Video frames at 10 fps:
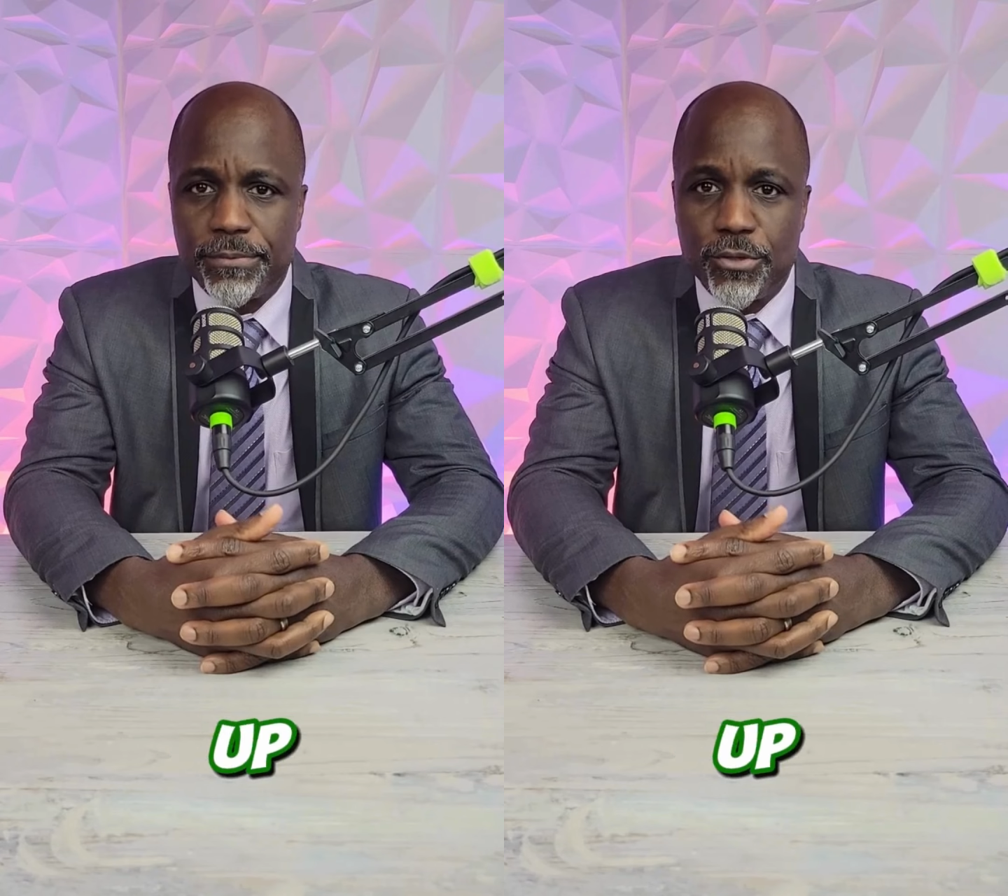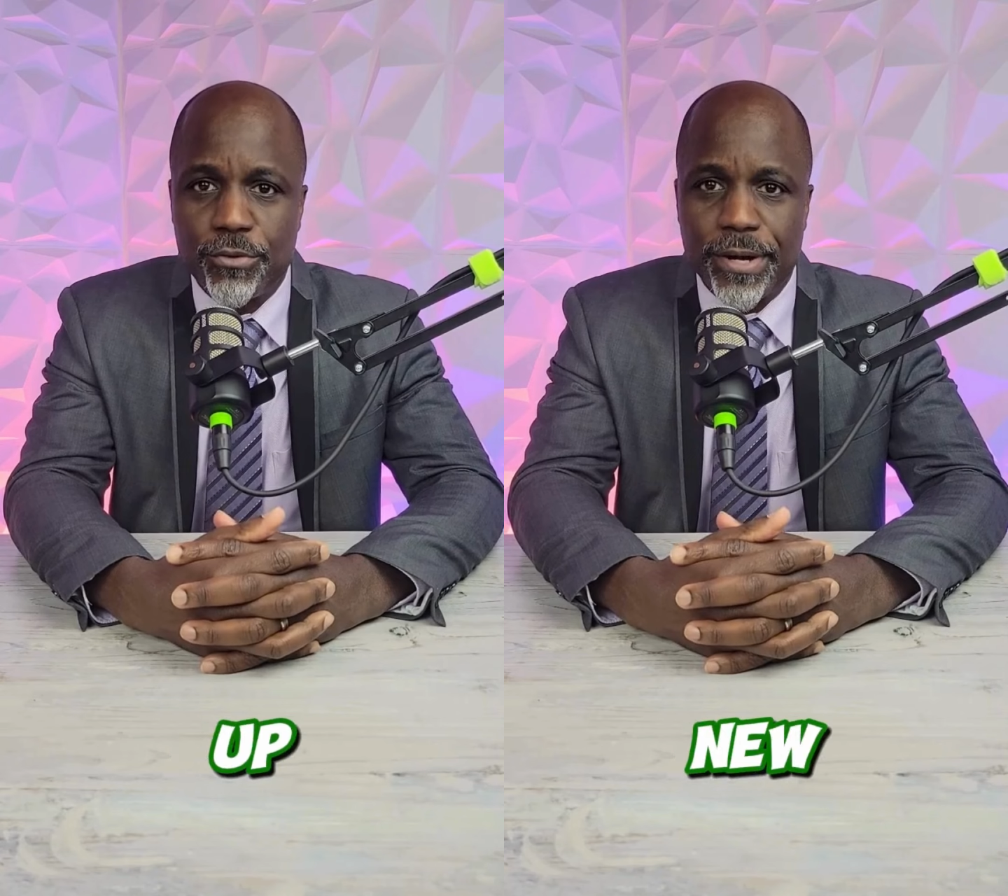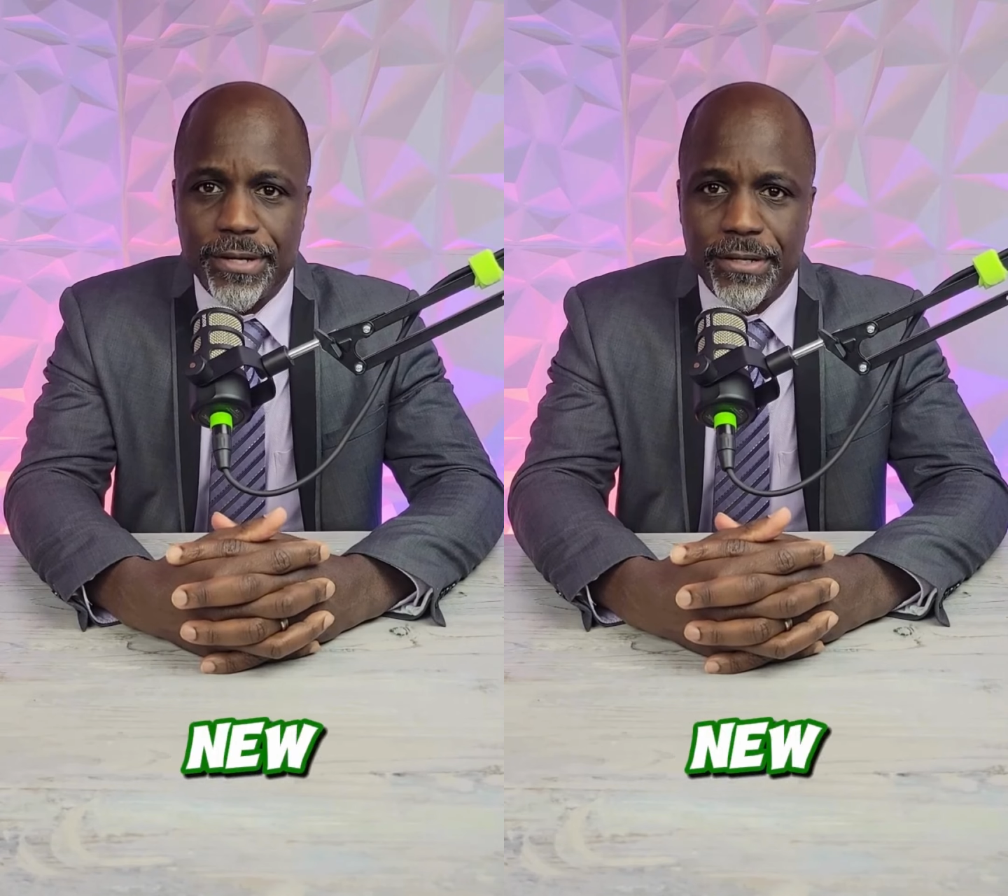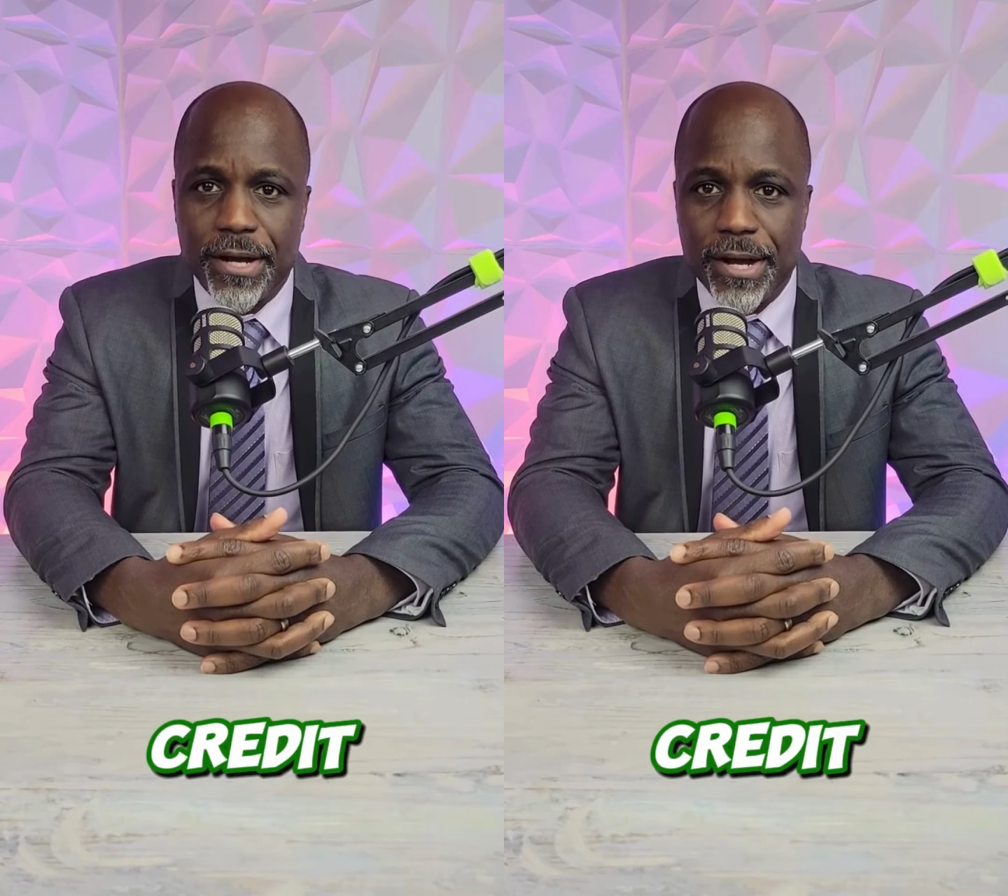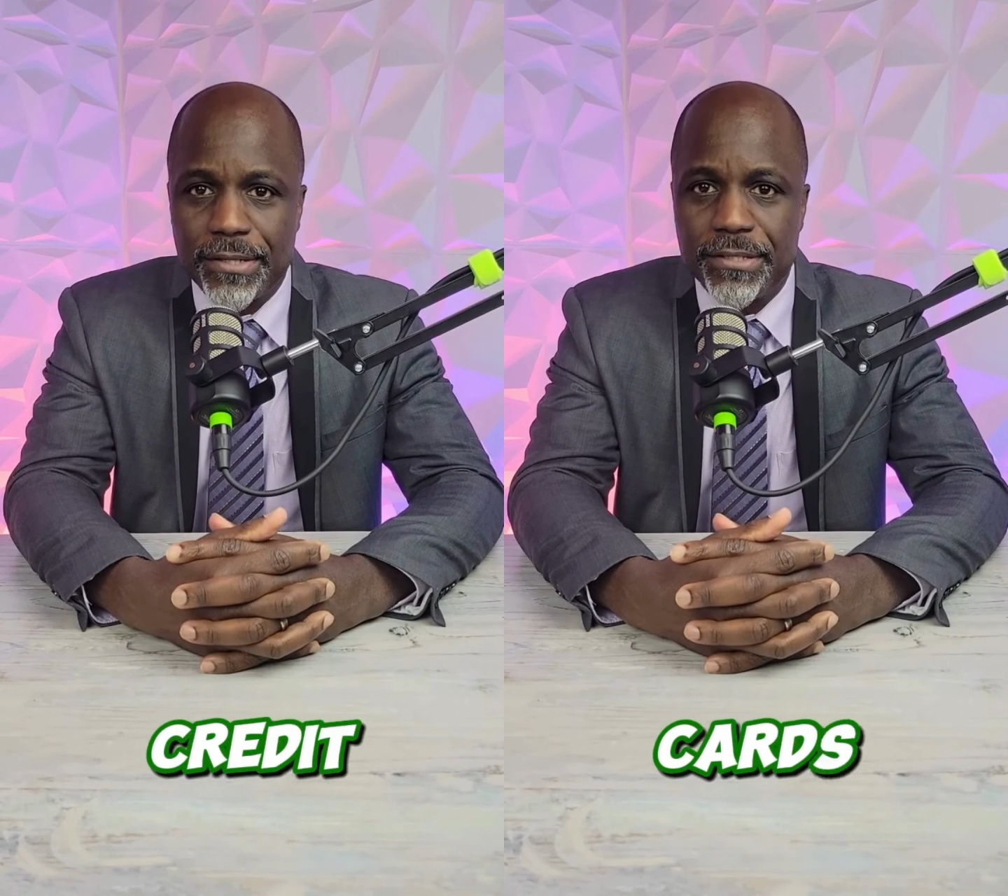new credit
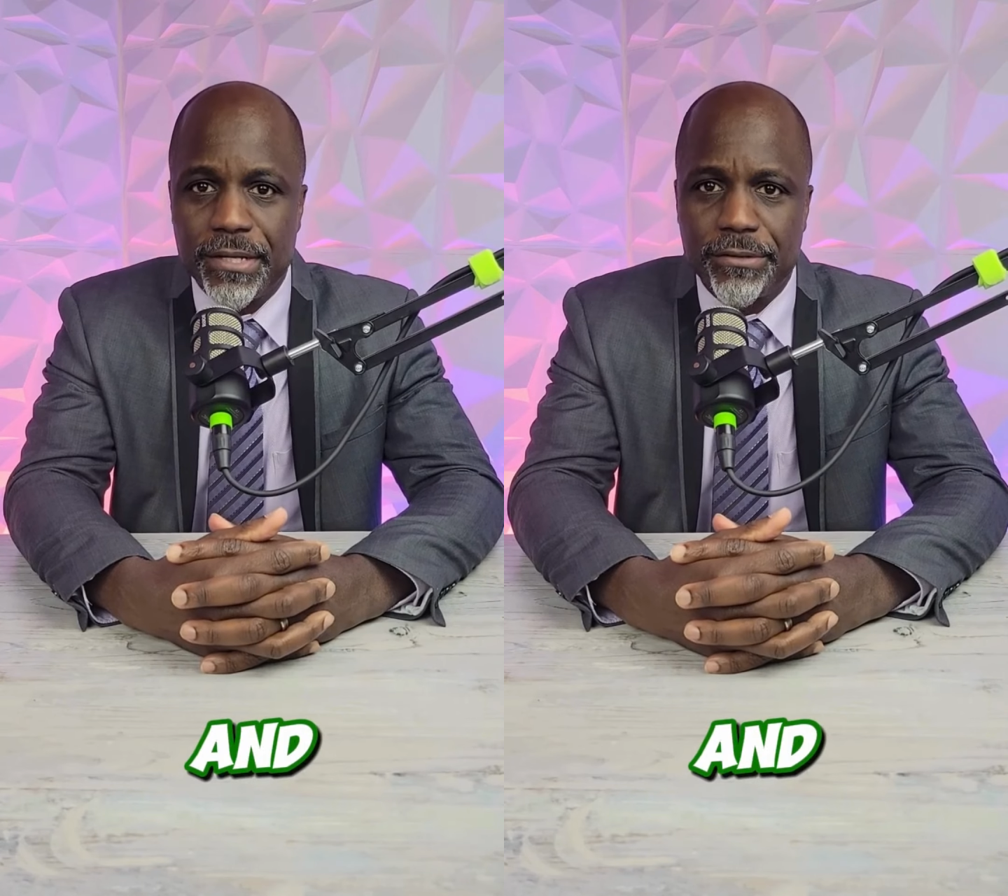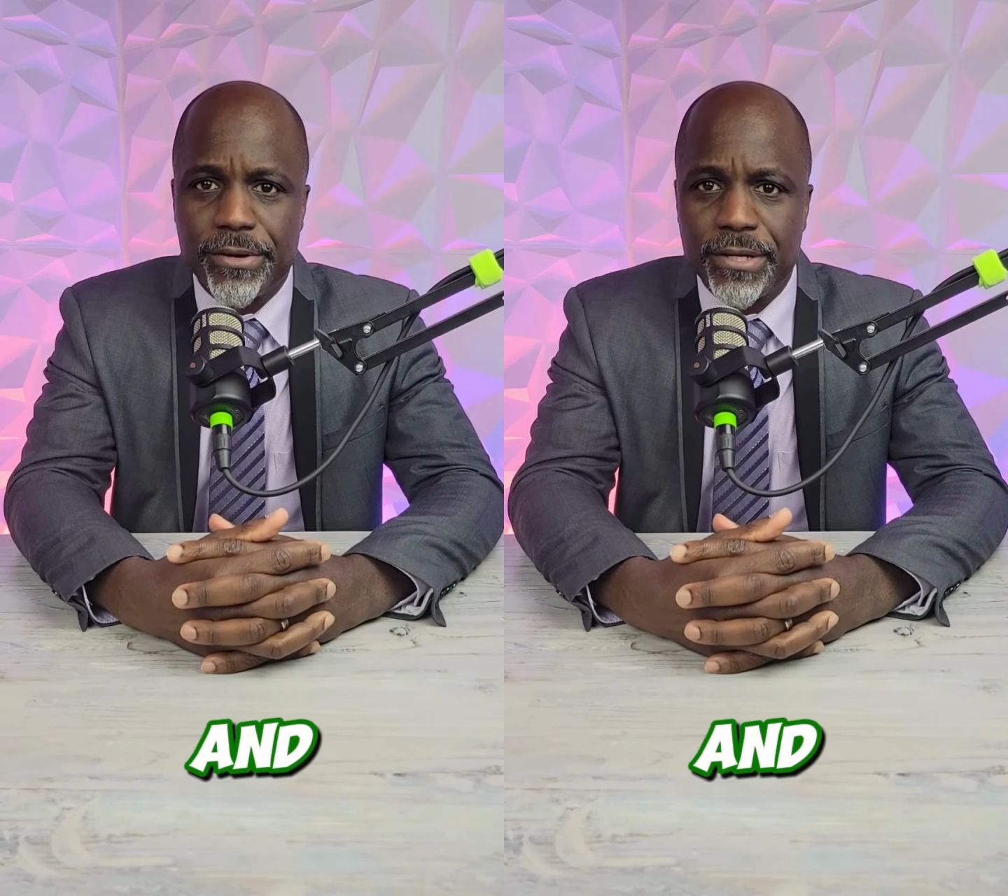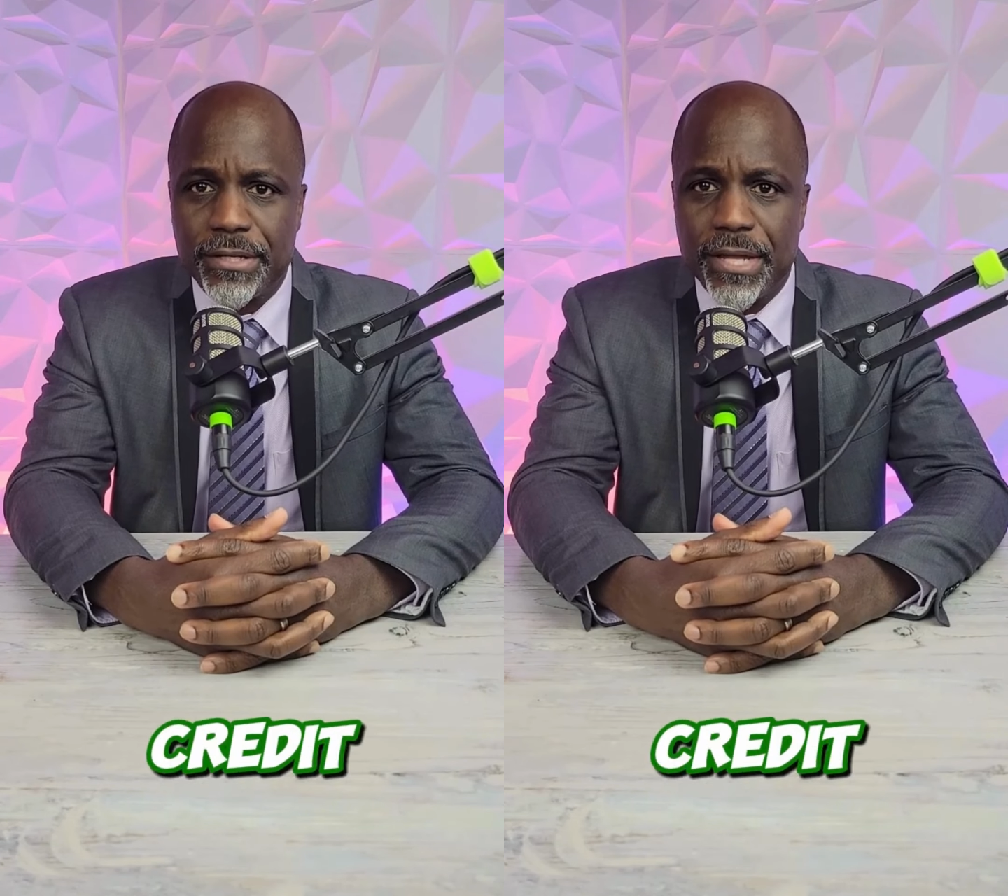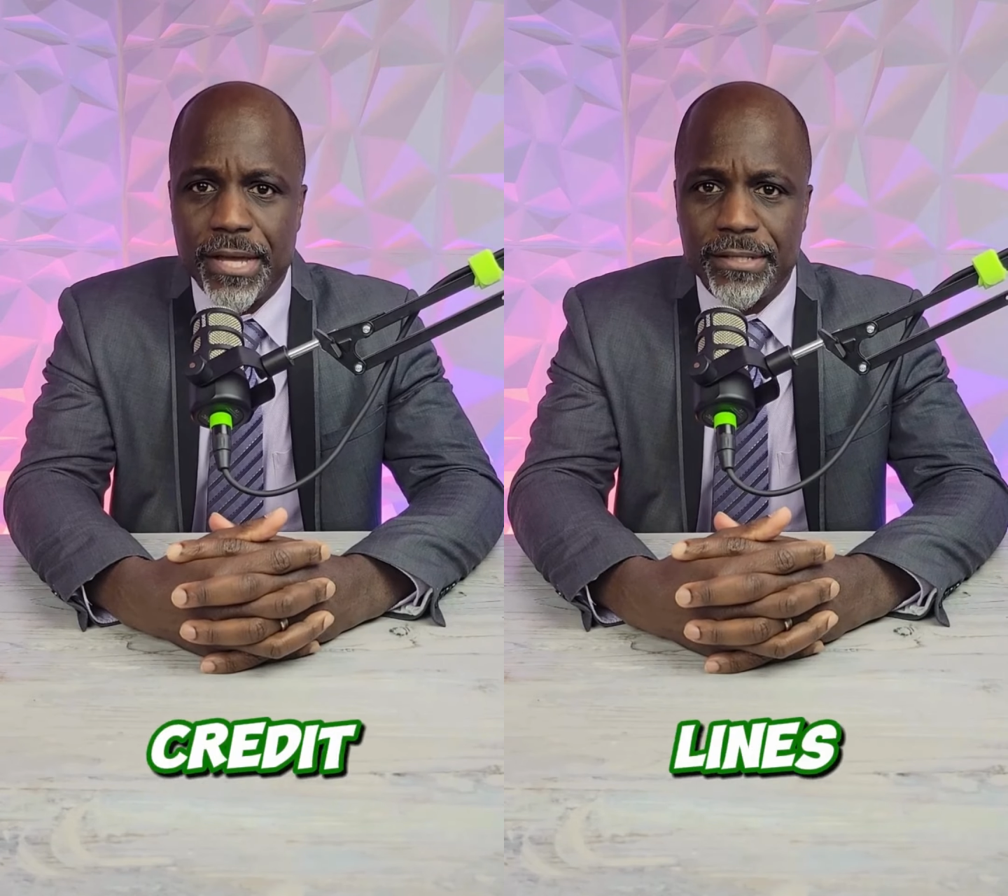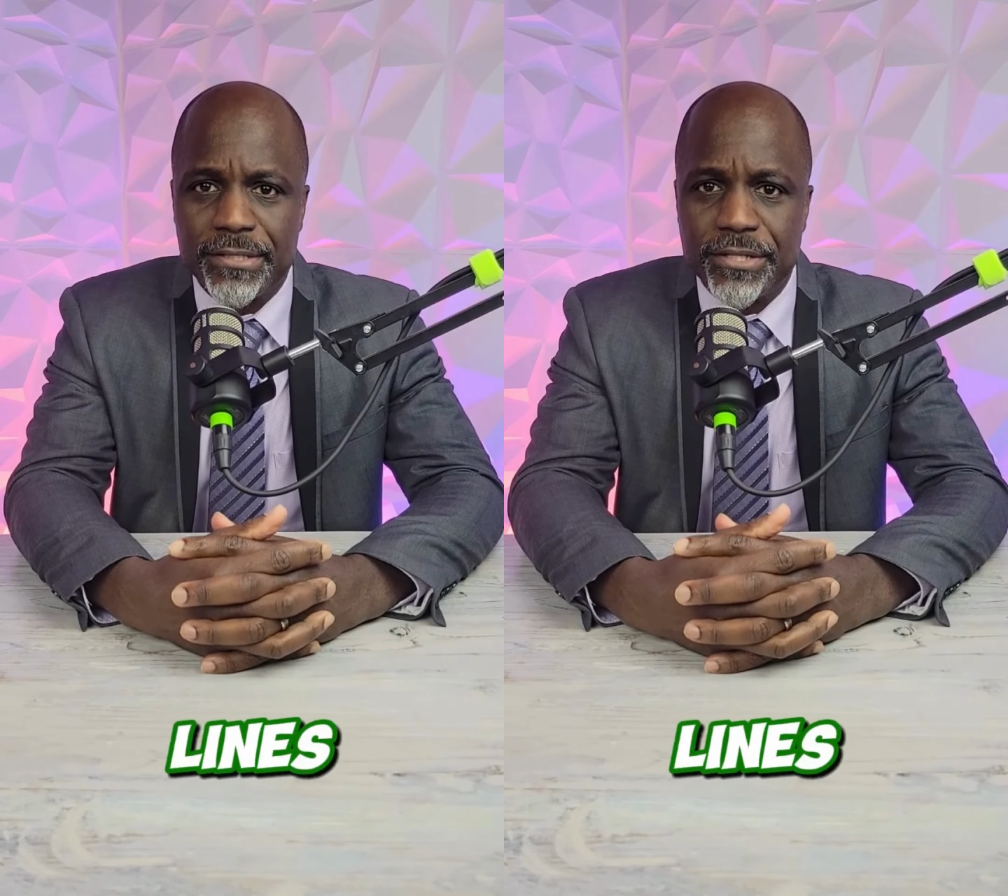cards and credit
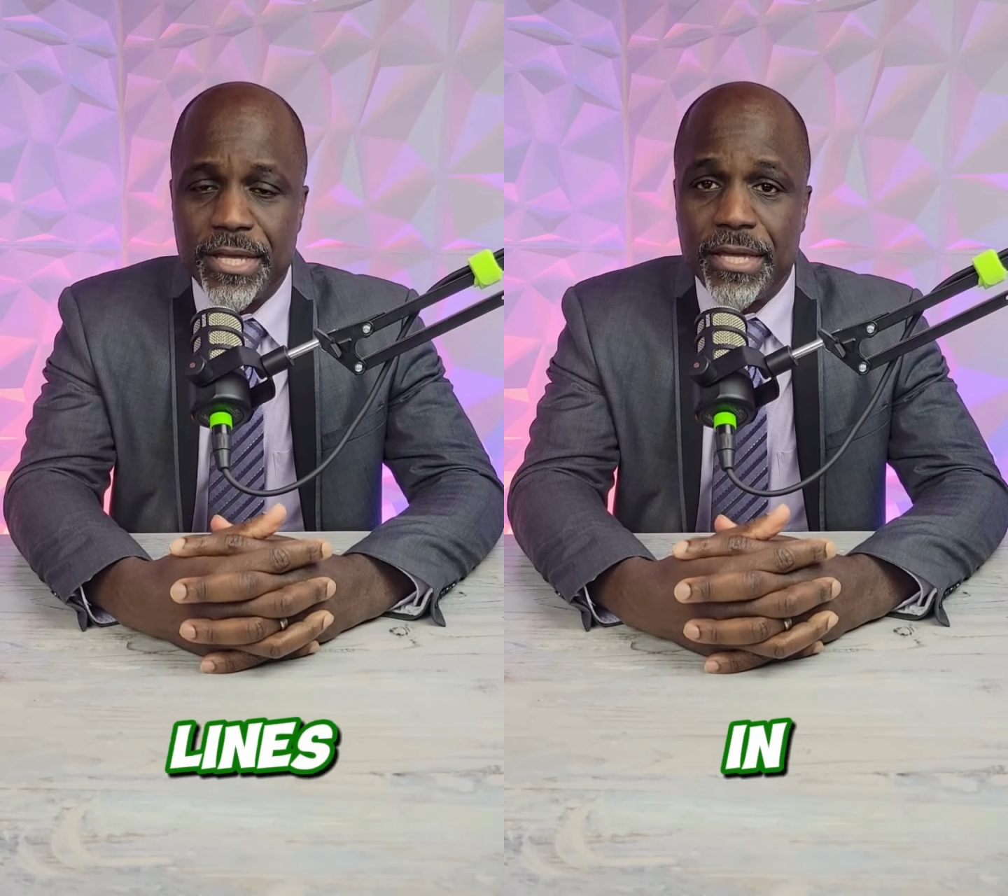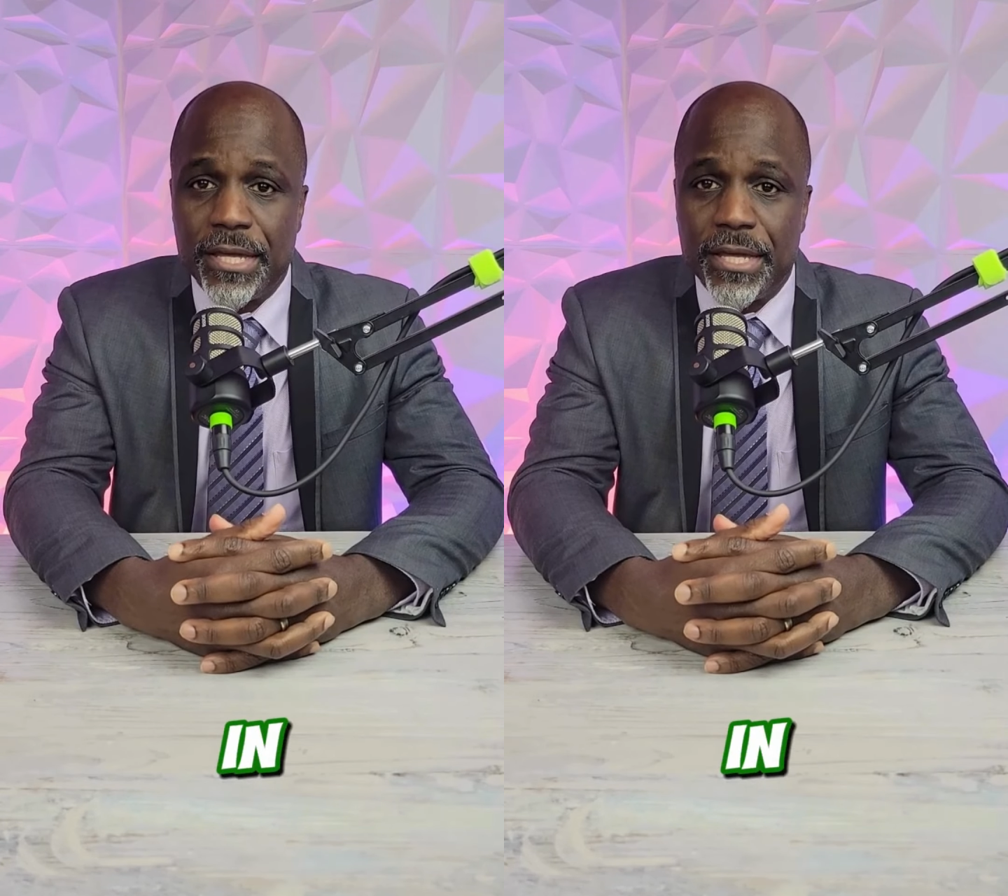lines